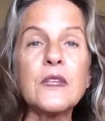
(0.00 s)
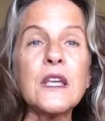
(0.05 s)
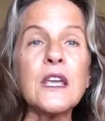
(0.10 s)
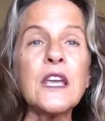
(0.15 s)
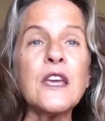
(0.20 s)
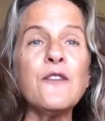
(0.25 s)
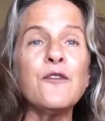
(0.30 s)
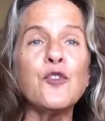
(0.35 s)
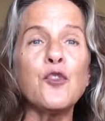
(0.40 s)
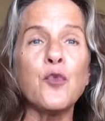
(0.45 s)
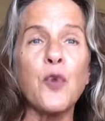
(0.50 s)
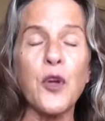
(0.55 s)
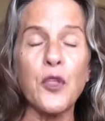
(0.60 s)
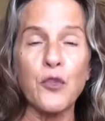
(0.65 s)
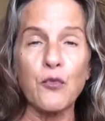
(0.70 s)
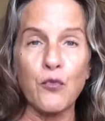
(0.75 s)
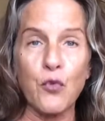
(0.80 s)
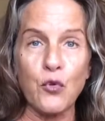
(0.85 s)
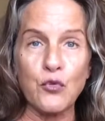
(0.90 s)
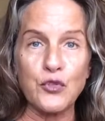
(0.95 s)
If you're on
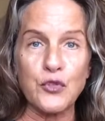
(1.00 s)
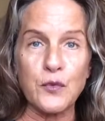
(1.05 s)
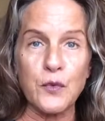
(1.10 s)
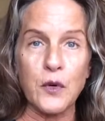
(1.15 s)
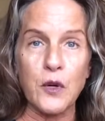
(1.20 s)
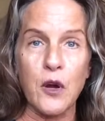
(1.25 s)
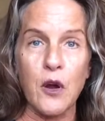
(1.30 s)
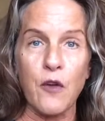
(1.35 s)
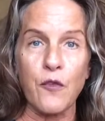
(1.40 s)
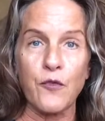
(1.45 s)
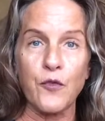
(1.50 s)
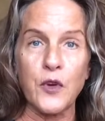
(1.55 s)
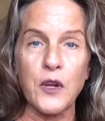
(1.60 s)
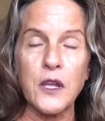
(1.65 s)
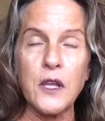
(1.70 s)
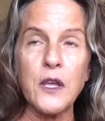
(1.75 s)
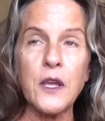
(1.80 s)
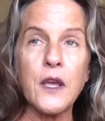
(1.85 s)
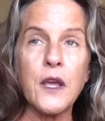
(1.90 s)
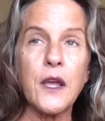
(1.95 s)
the road to
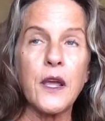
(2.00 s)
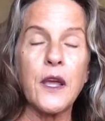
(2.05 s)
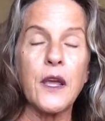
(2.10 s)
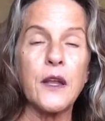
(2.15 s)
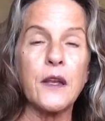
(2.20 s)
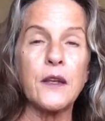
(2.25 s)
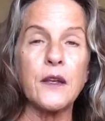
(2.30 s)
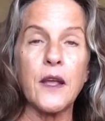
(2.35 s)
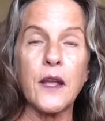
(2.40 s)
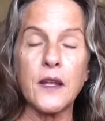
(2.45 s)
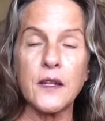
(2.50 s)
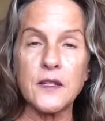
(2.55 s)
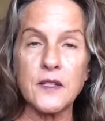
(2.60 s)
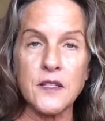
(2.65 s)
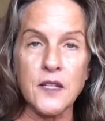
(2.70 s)
recovery and